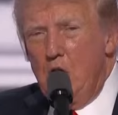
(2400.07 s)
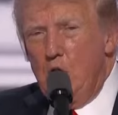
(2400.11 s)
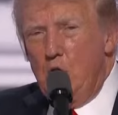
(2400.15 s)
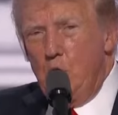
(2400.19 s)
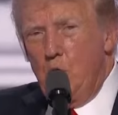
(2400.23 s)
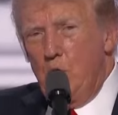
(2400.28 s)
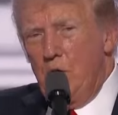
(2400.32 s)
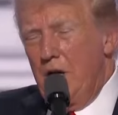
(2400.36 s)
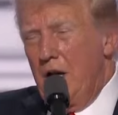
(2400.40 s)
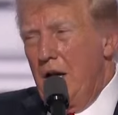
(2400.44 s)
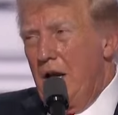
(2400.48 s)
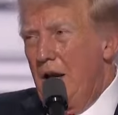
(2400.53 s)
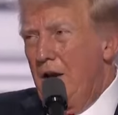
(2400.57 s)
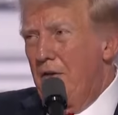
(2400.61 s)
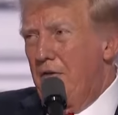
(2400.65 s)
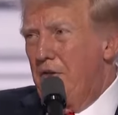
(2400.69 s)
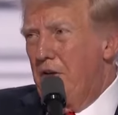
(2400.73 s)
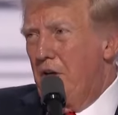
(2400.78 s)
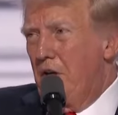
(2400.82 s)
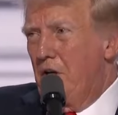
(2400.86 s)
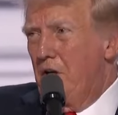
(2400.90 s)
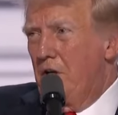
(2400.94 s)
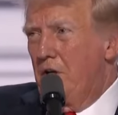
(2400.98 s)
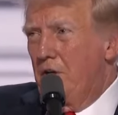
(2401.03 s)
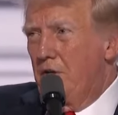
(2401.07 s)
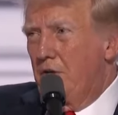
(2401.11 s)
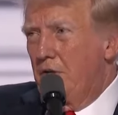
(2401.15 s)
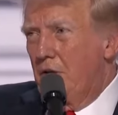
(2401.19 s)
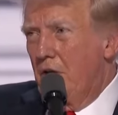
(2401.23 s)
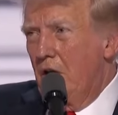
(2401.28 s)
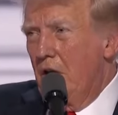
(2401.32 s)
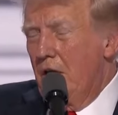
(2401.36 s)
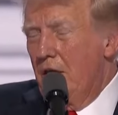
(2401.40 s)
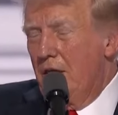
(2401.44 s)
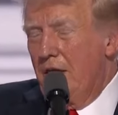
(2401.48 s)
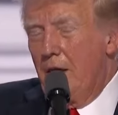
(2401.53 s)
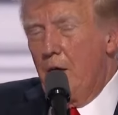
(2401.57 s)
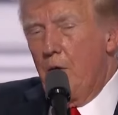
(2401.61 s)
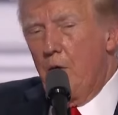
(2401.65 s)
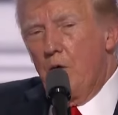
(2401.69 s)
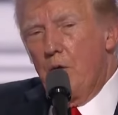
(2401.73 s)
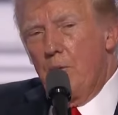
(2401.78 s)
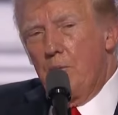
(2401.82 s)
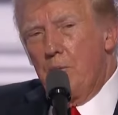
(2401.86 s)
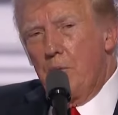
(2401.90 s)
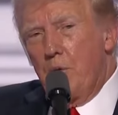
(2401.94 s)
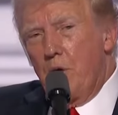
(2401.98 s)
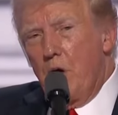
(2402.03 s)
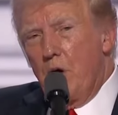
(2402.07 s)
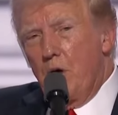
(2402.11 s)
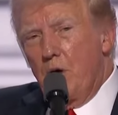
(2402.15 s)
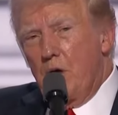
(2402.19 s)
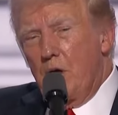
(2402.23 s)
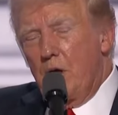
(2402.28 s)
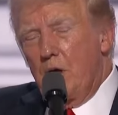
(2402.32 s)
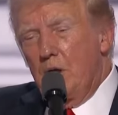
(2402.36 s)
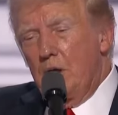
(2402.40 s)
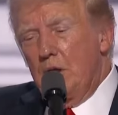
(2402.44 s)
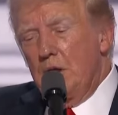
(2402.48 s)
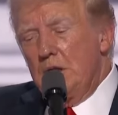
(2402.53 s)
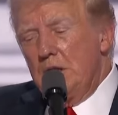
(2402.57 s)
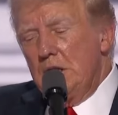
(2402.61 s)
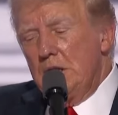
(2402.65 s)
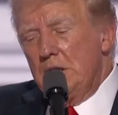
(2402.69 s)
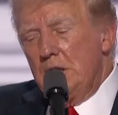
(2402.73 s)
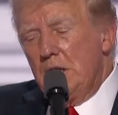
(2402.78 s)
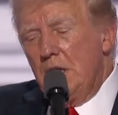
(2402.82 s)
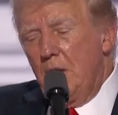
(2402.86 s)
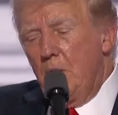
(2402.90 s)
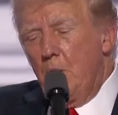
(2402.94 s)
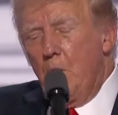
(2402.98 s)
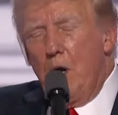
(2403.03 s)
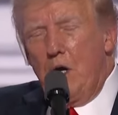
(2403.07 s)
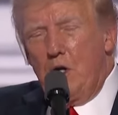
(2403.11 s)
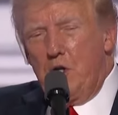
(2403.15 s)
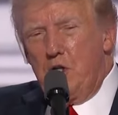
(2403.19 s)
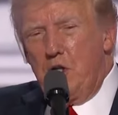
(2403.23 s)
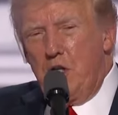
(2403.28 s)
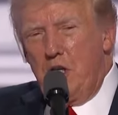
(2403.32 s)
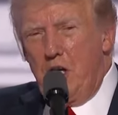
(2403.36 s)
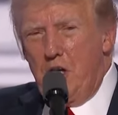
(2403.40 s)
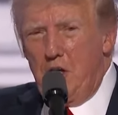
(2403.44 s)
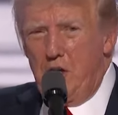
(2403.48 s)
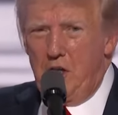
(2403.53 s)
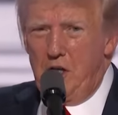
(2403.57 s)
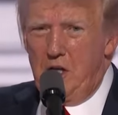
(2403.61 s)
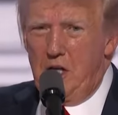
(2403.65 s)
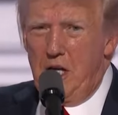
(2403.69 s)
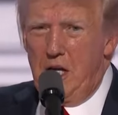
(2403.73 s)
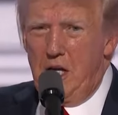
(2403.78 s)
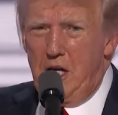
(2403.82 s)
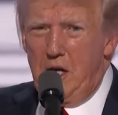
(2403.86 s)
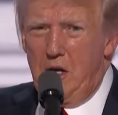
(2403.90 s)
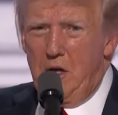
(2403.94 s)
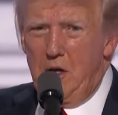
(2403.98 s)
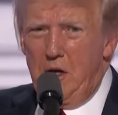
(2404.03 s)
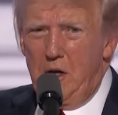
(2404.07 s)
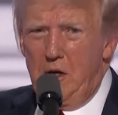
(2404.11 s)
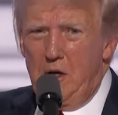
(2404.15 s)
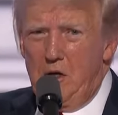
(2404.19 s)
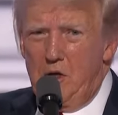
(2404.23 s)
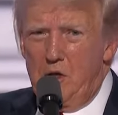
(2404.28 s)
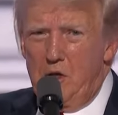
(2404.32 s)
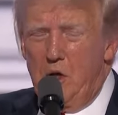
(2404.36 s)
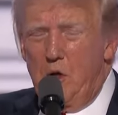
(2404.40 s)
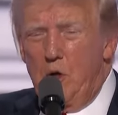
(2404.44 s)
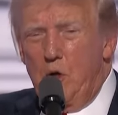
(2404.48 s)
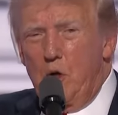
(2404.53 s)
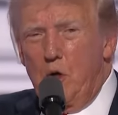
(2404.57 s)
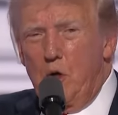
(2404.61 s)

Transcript: two and a half years. They were broke. I watched the other day on a show